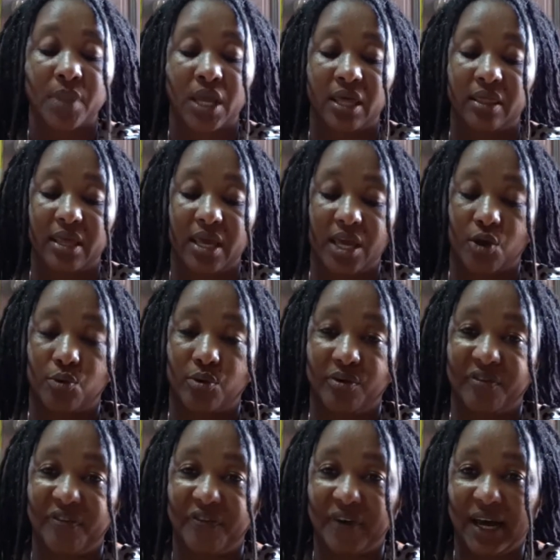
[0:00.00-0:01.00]
they could
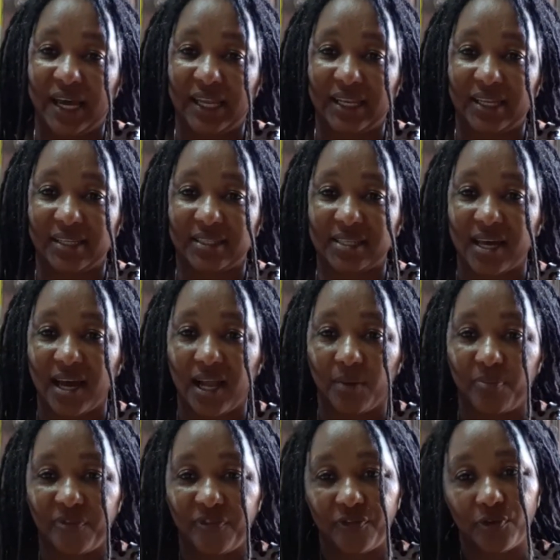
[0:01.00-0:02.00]
find it
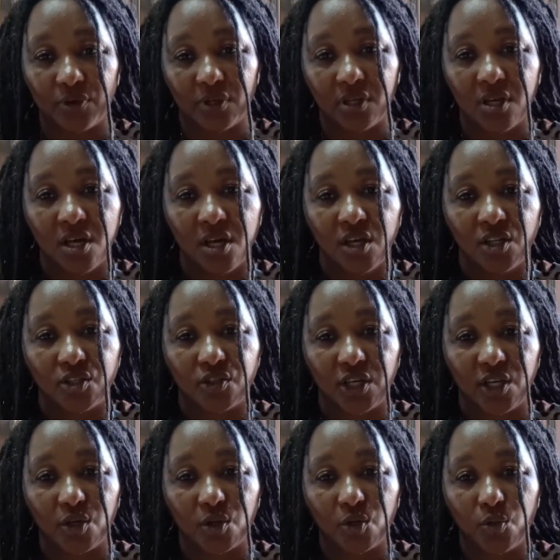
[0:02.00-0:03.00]
helpful to
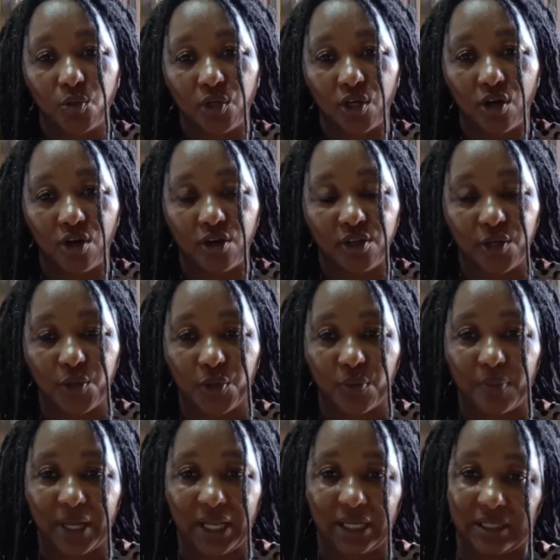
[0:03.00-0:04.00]
include the honeydew
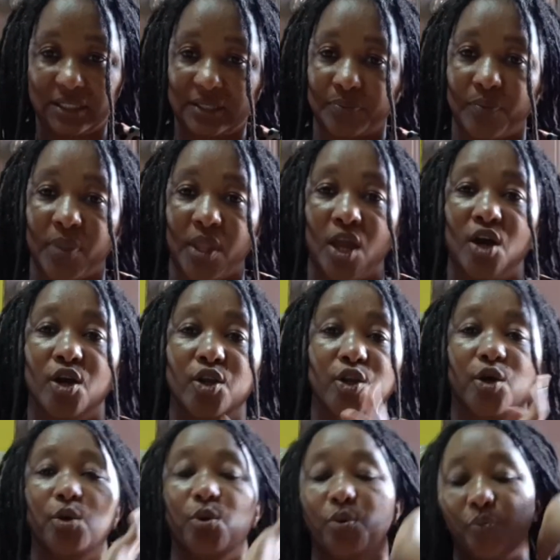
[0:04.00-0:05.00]
melon.
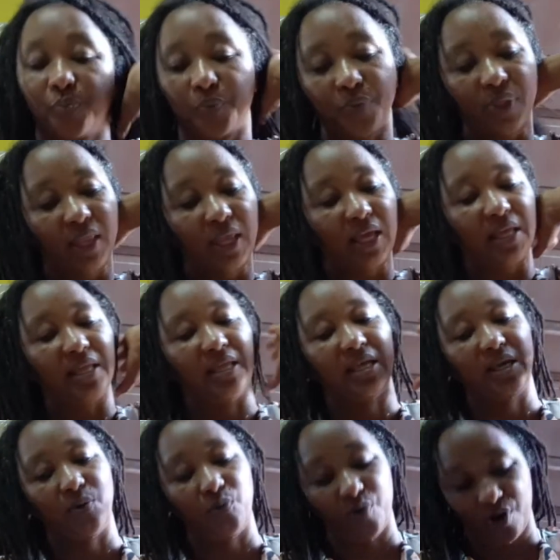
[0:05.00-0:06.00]
Now,
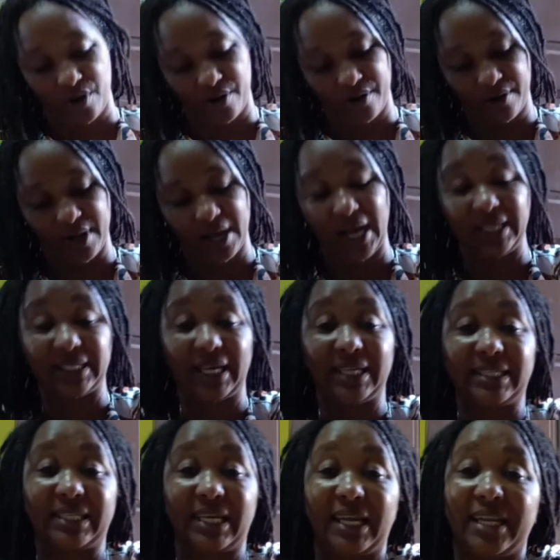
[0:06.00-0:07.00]
we're, as I
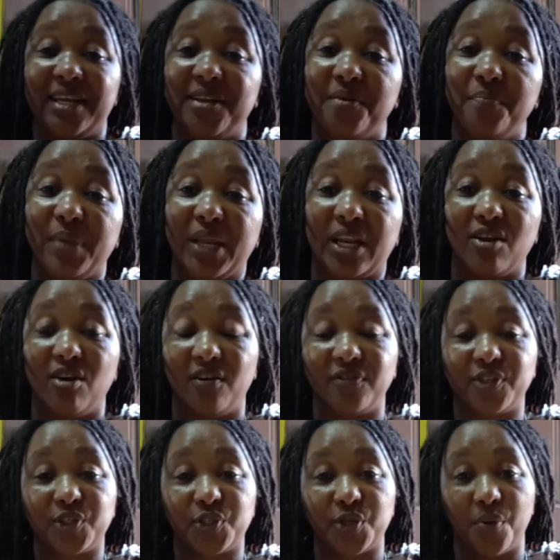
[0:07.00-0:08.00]
said, in the middle of
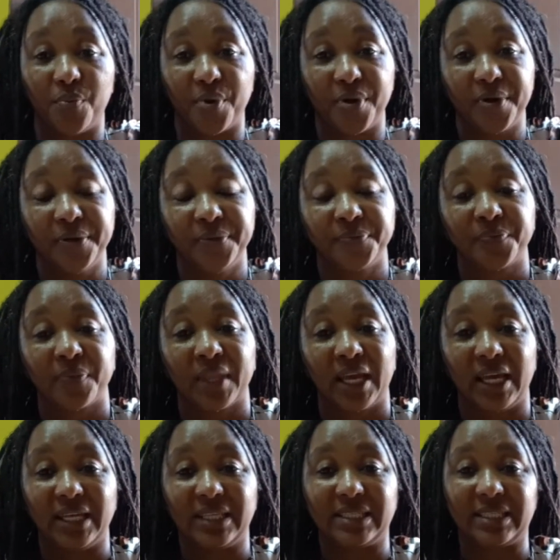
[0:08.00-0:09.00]
summer.
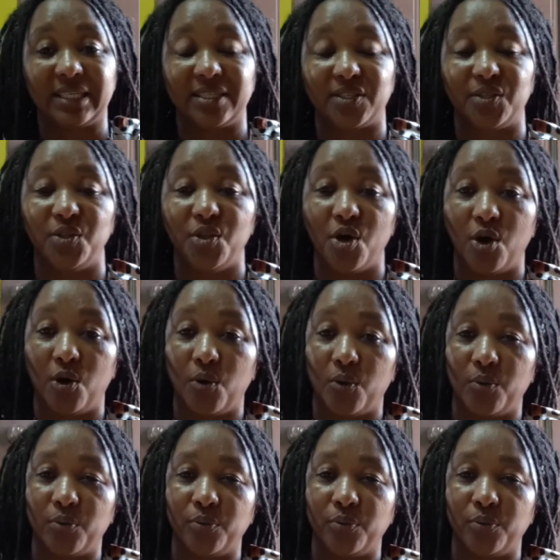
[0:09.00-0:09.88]
It is now